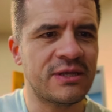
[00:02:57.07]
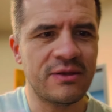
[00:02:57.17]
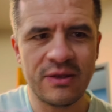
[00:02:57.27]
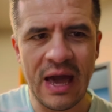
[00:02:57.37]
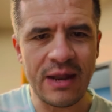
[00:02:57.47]

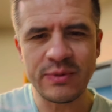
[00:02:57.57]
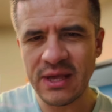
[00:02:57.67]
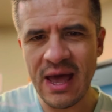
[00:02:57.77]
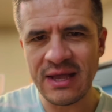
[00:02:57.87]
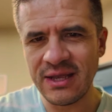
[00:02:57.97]
Adam's
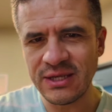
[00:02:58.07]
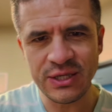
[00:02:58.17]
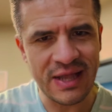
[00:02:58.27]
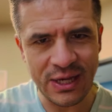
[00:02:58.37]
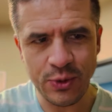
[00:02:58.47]
is
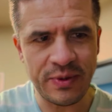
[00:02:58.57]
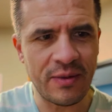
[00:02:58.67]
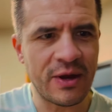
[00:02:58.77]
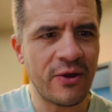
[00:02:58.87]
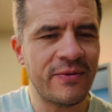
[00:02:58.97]
natural peanut
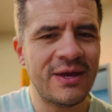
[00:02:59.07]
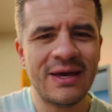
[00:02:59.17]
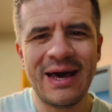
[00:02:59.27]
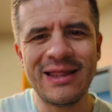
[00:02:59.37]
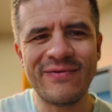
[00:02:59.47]
butter.
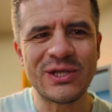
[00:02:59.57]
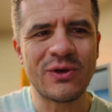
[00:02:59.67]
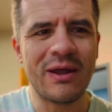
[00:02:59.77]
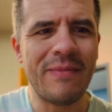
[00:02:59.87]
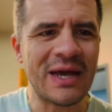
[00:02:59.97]
I love this
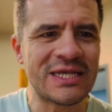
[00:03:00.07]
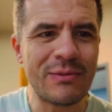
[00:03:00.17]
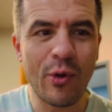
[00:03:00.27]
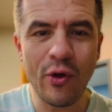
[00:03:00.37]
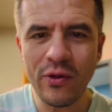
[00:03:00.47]
one. A
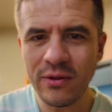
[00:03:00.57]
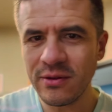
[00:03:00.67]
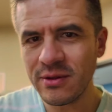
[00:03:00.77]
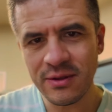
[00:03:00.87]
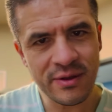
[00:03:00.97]
Mexi bowl,
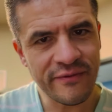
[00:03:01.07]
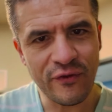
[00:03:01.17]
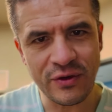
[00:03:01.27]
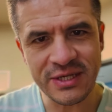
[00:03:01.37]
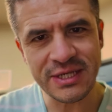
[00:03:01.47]
of course, because